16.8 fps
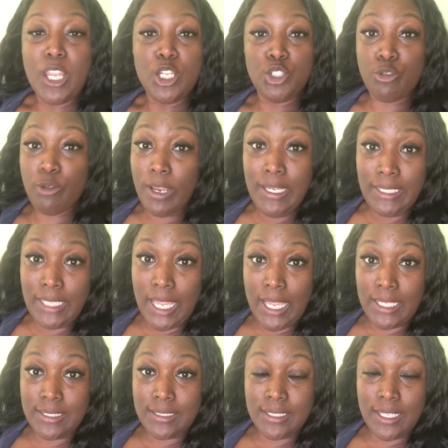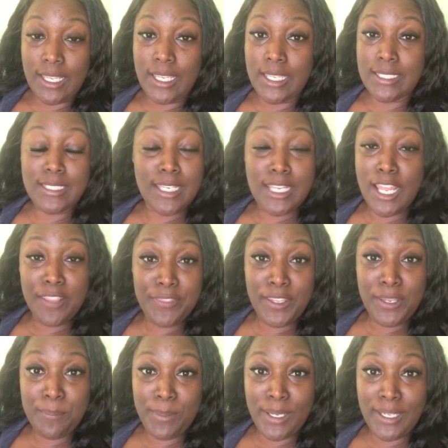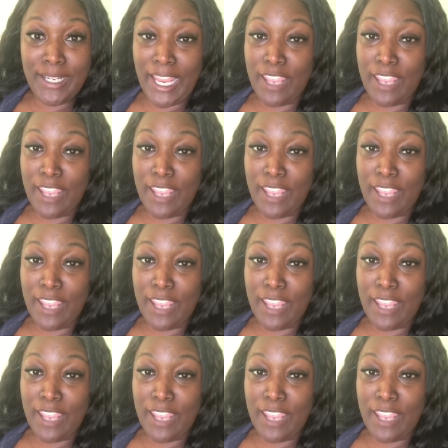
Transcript: trade lines is nothing but